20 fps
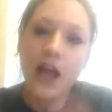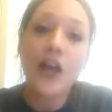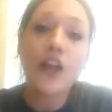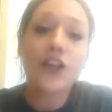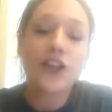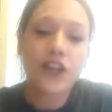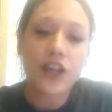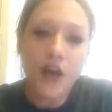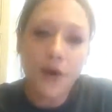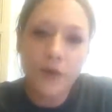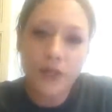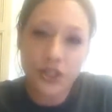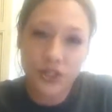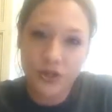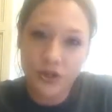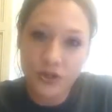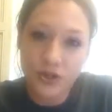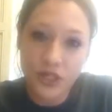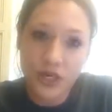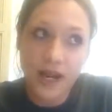With
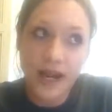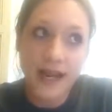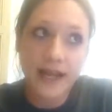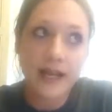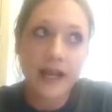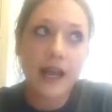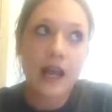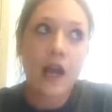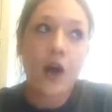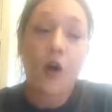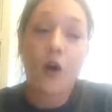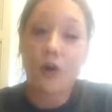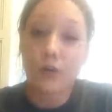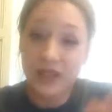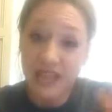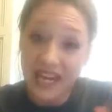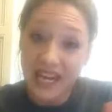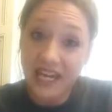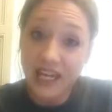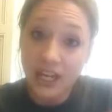True Shine or
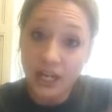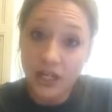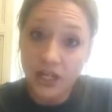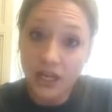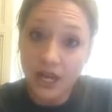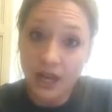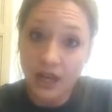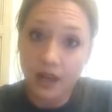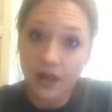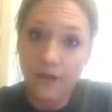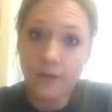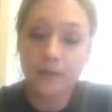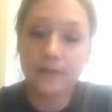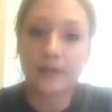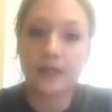with any gel,